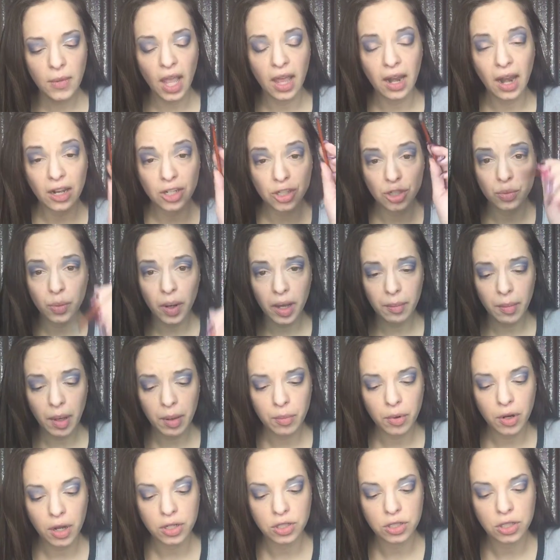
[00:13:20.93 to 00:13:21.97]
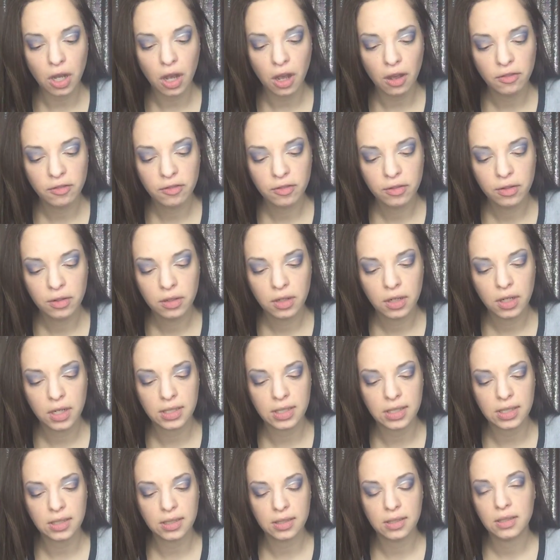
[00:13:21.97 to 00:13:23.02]
And I do wipe my brush off
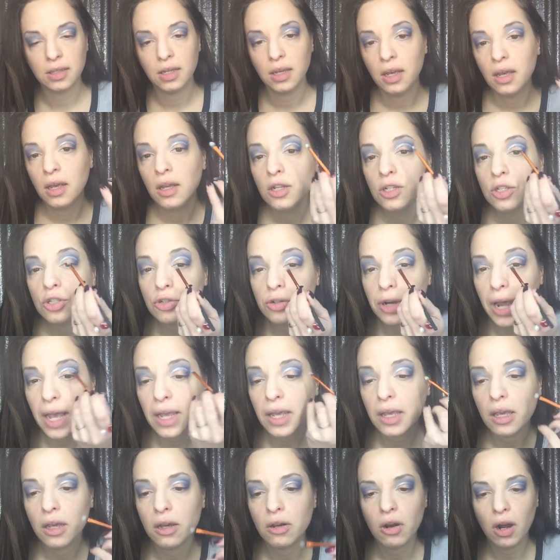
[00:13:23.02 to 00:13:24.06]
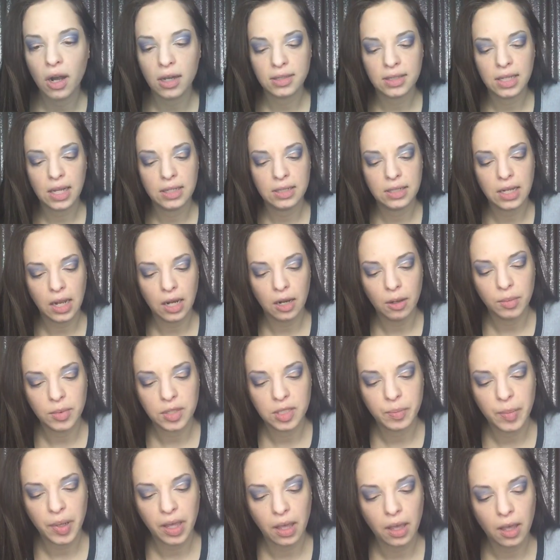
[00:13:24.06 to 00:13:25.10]
because it's dragging across that denim.
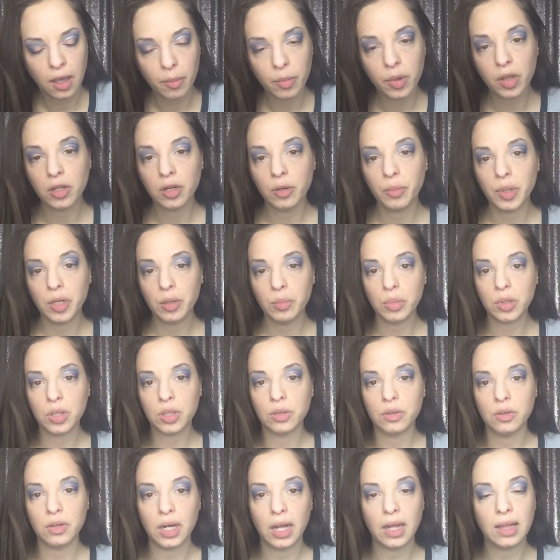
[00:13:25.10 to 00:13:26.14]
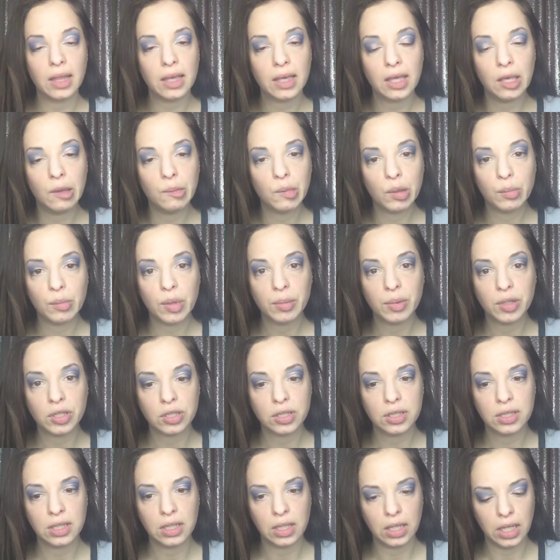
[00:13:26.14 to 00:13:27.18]
It's picking up a little bit of blue, and I like keeping my
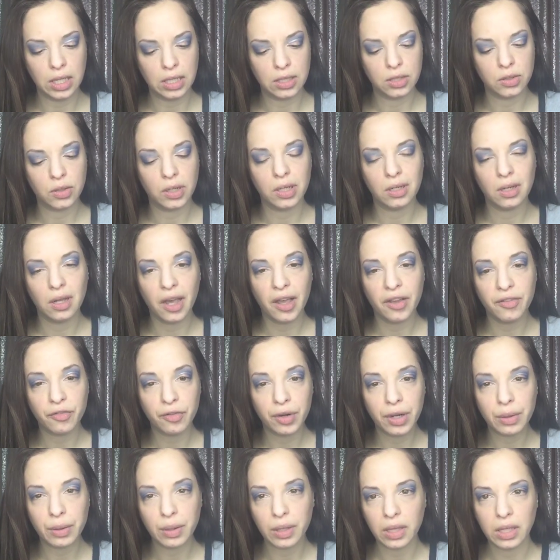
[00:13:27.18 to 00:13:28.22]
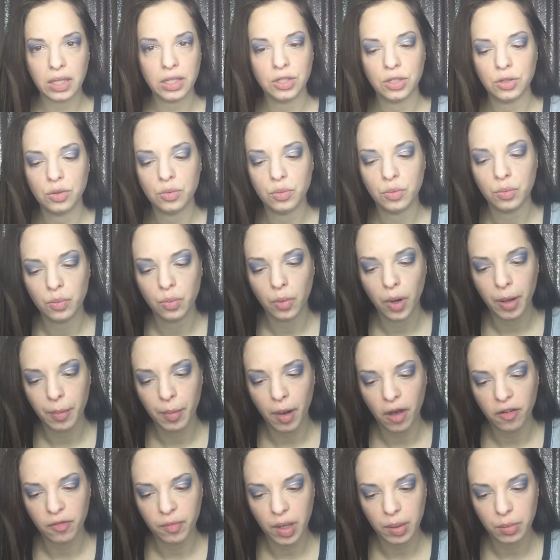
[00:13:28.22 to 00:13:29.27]
brushes clean. So I frequently do wipe
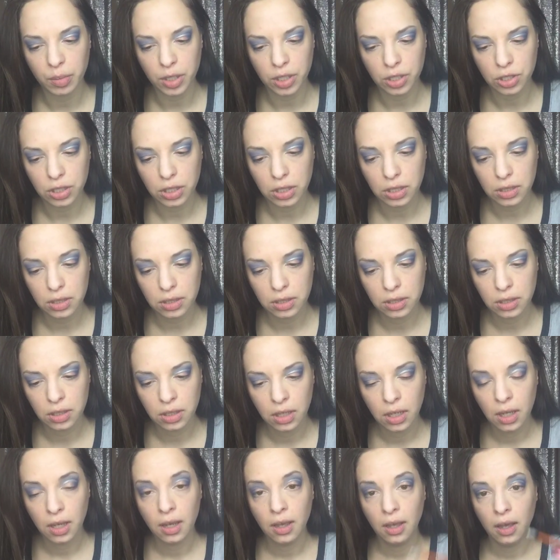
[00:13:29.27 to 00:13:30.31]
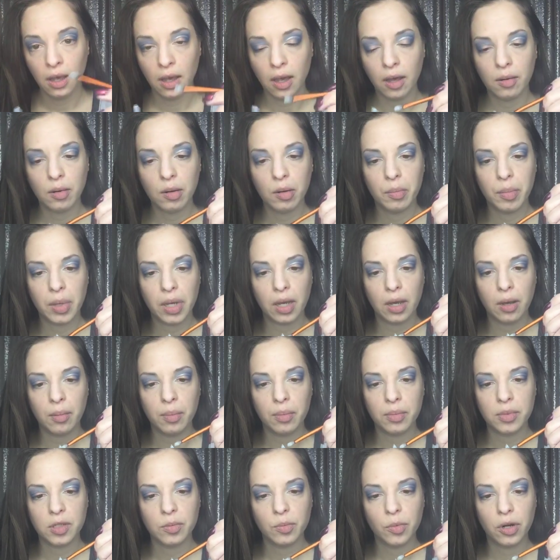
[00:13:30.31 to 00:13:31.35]
off my brushes. I'm going to pick up
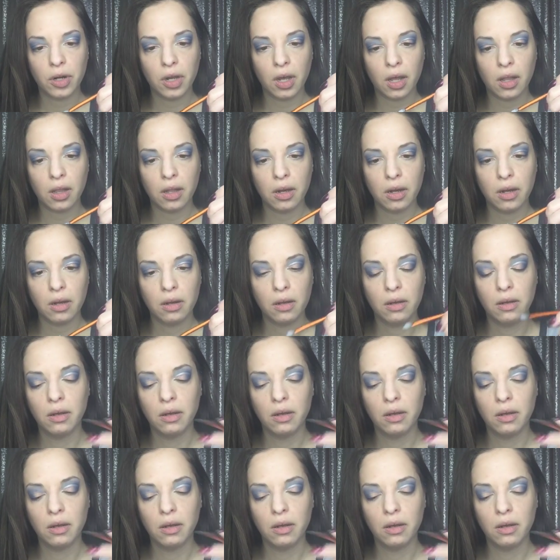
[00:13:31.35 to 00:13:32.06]
some more color.